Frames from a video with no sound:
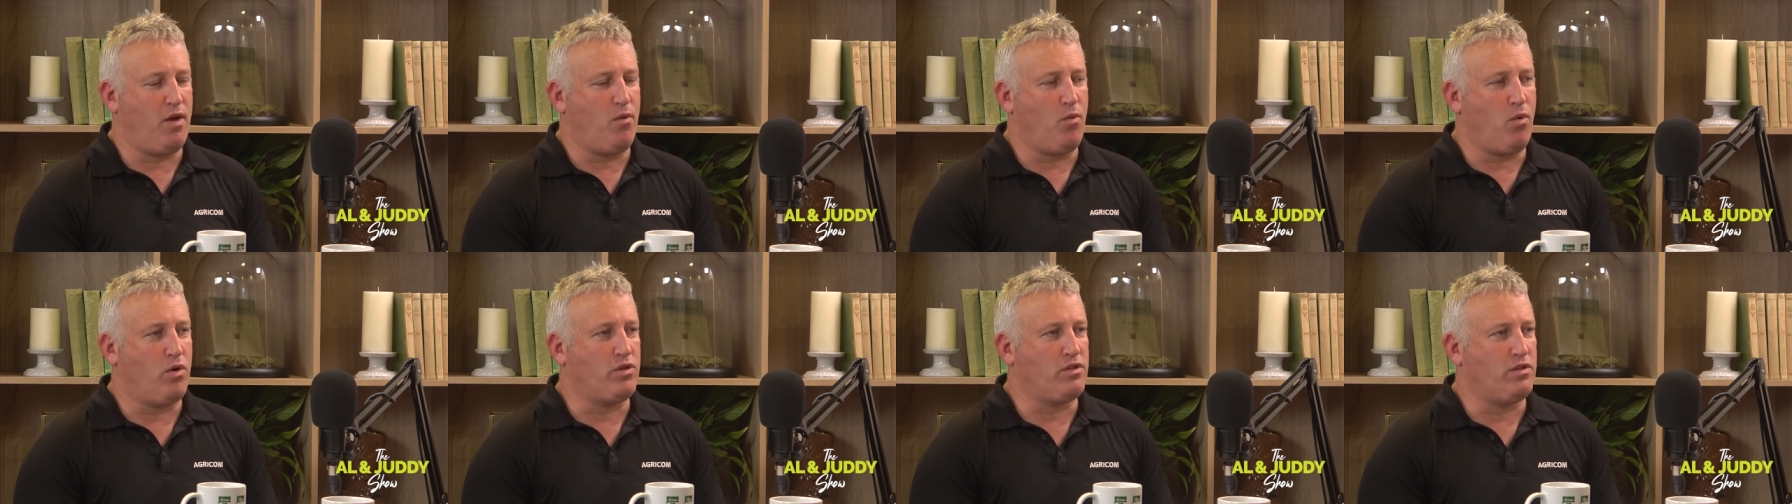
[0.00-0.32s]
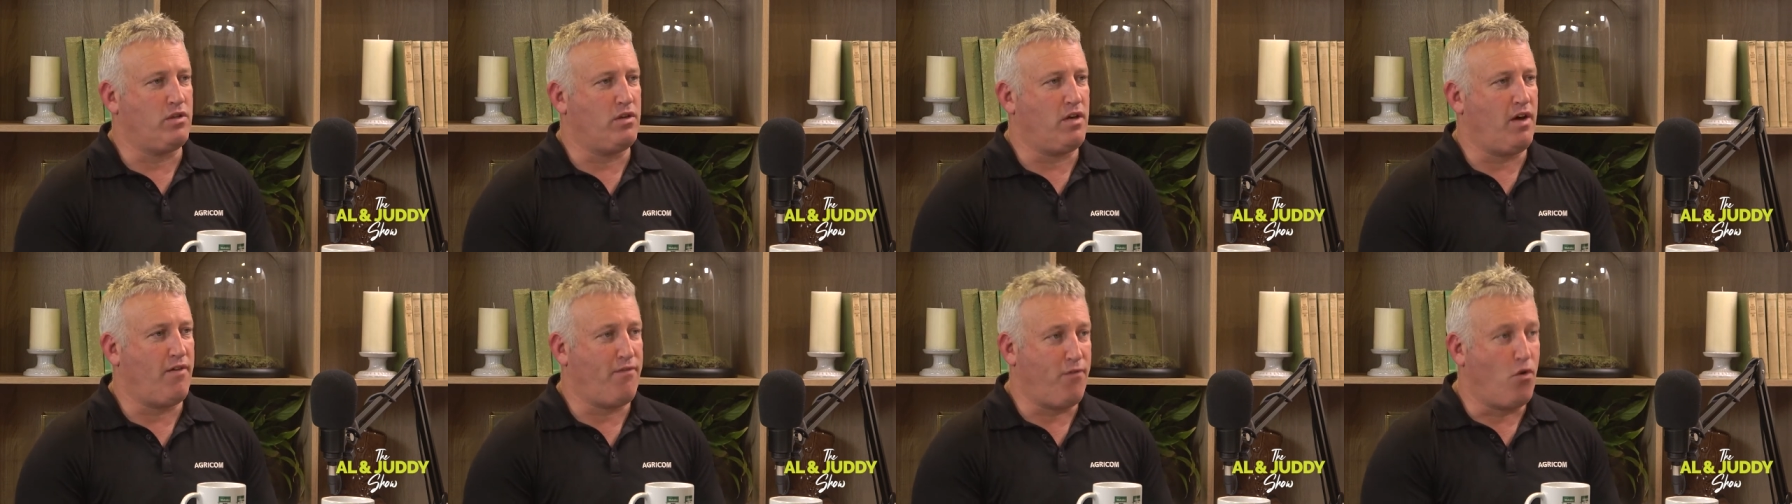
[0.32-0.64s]
that it
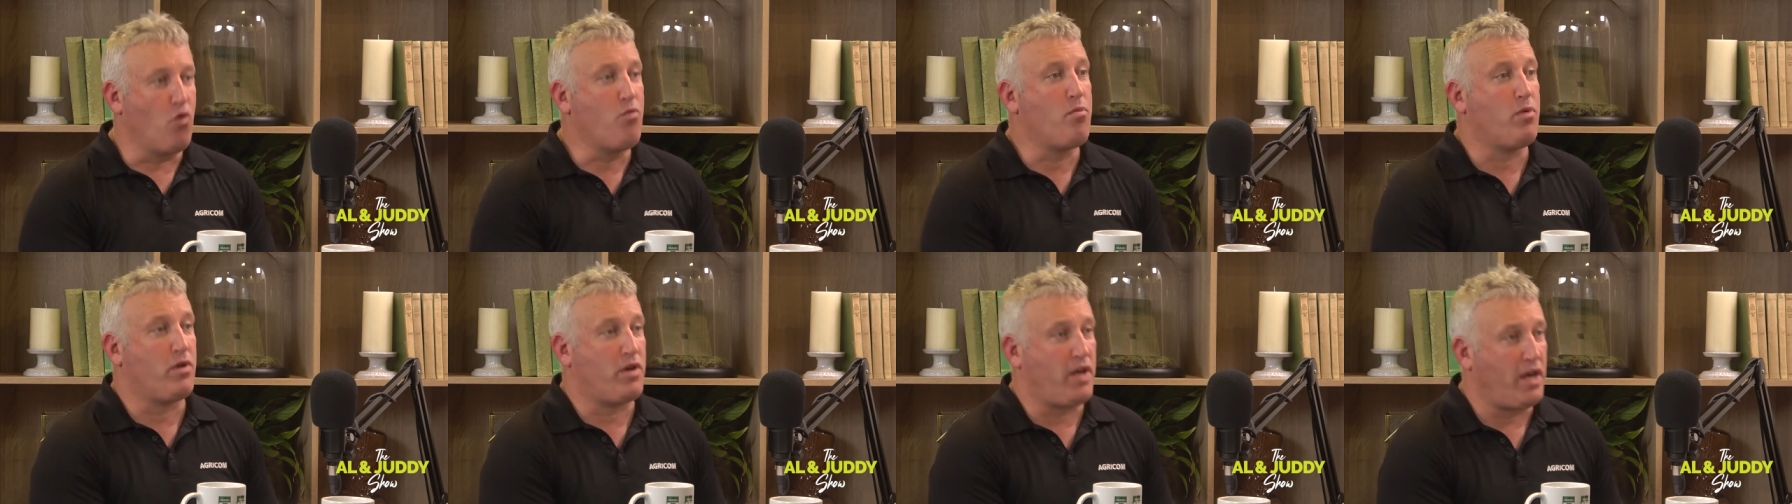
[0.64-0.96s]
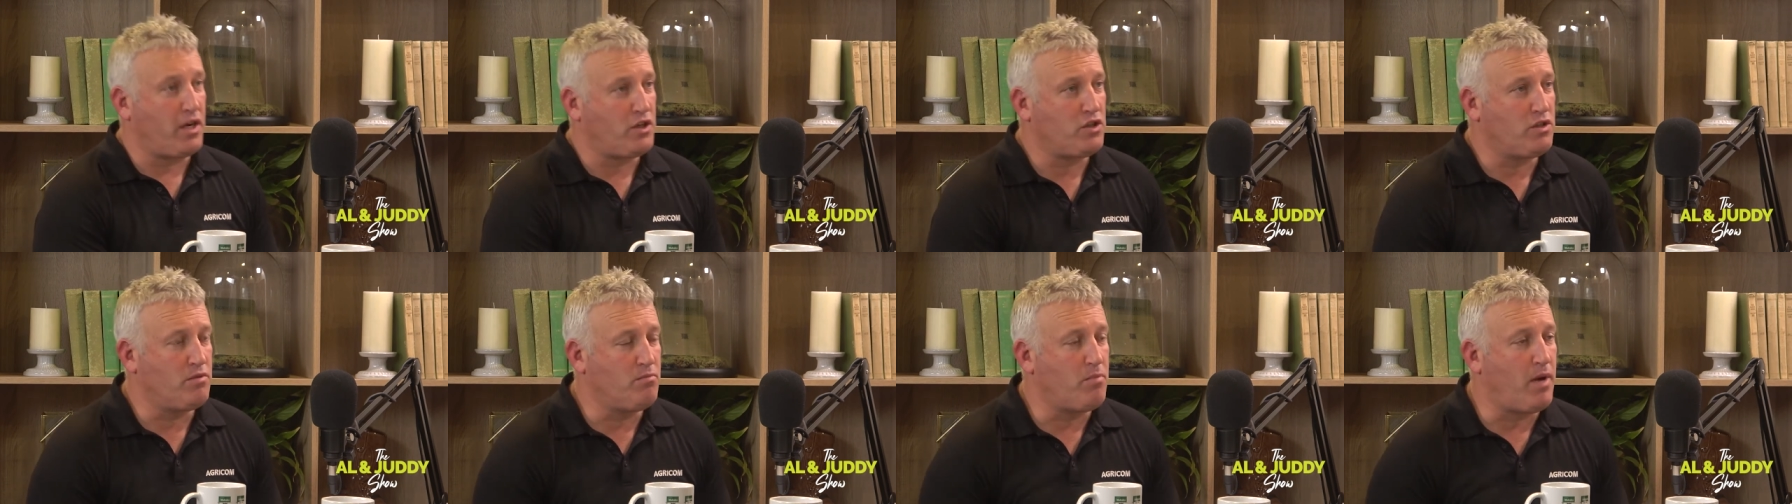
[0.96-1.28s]
wasn't a full
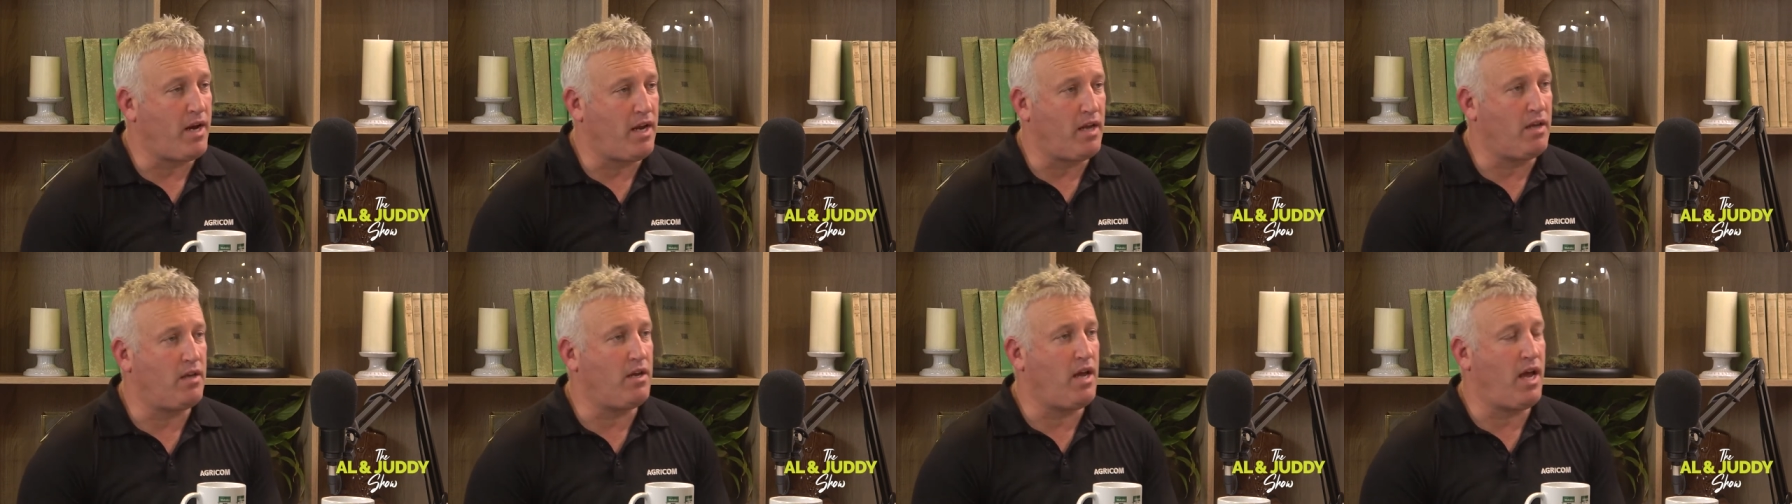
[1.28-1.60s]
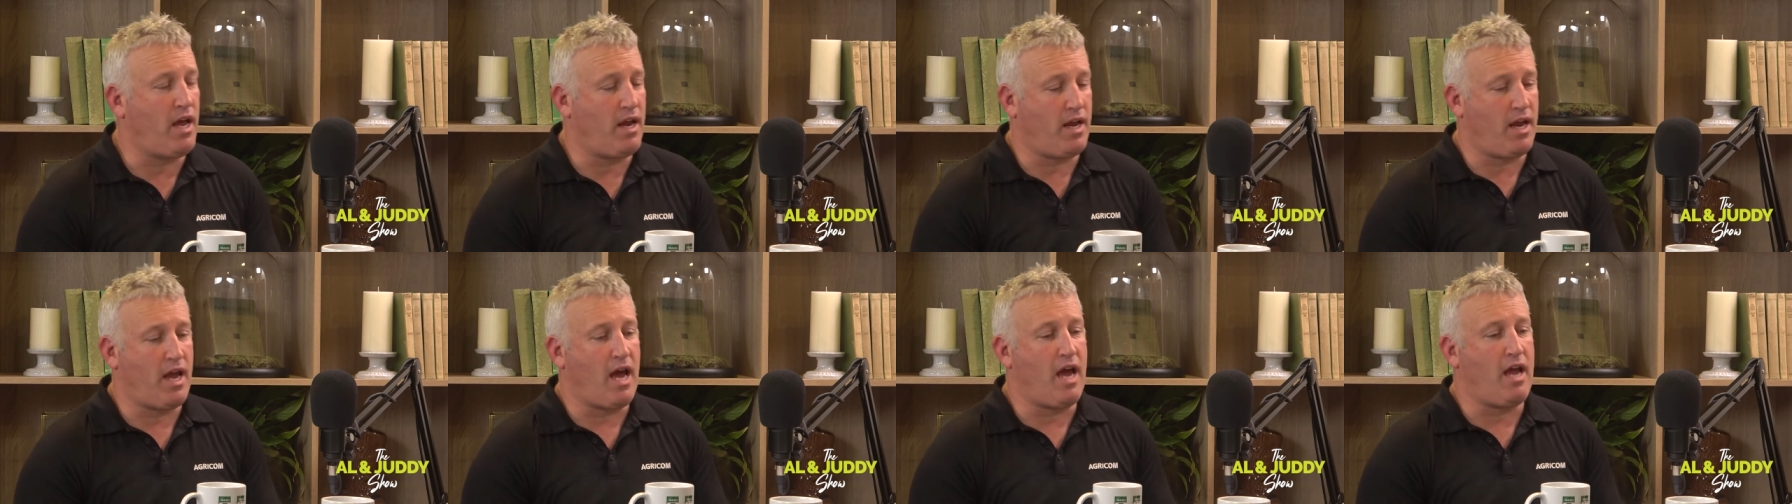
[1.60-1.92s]
protection,
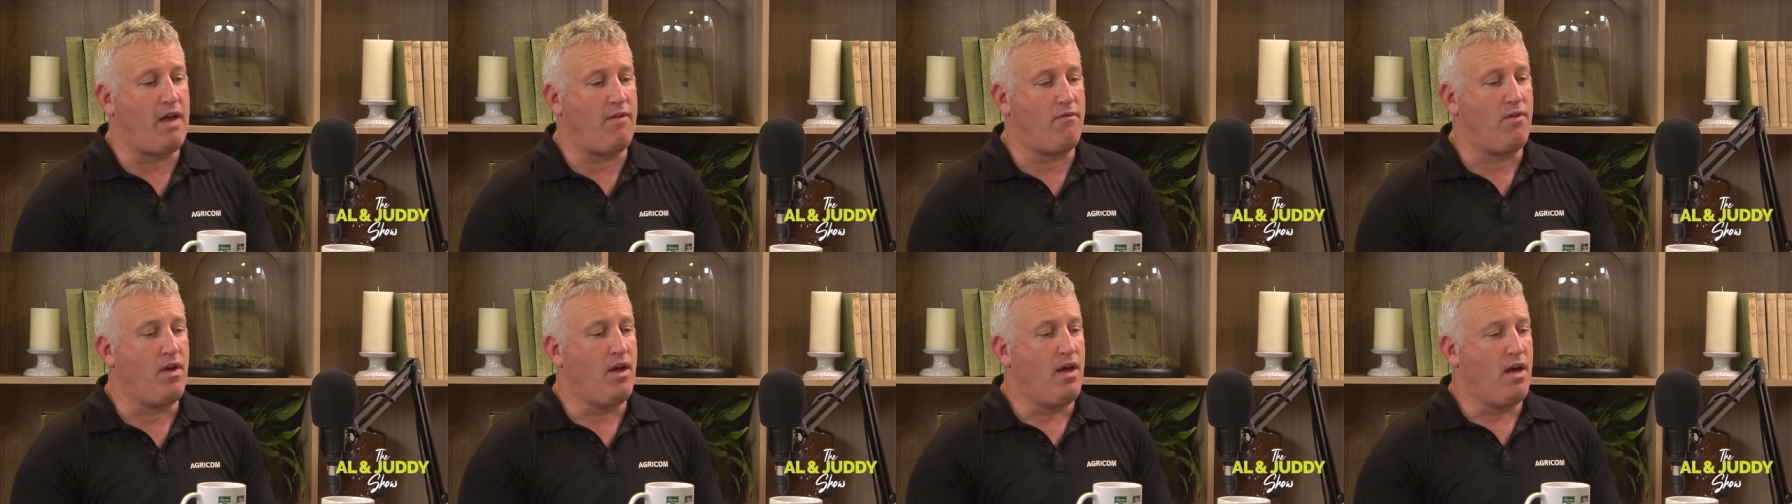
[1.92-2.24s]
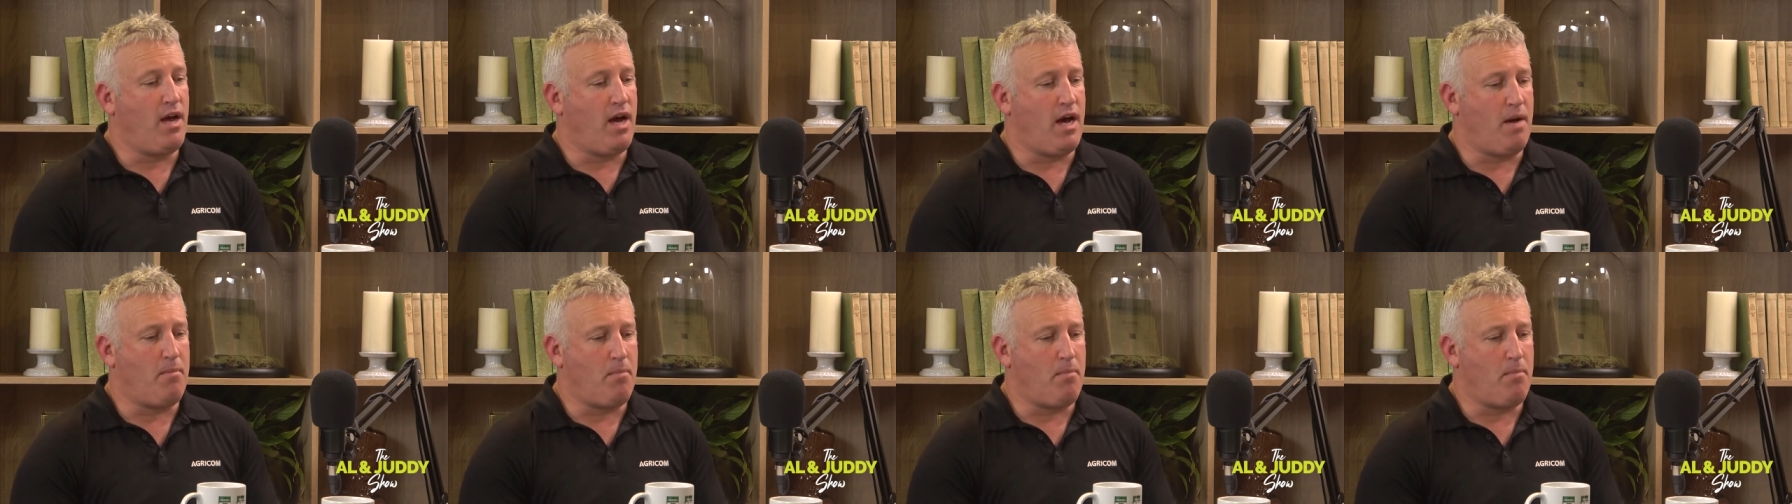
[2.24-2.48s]
but it gave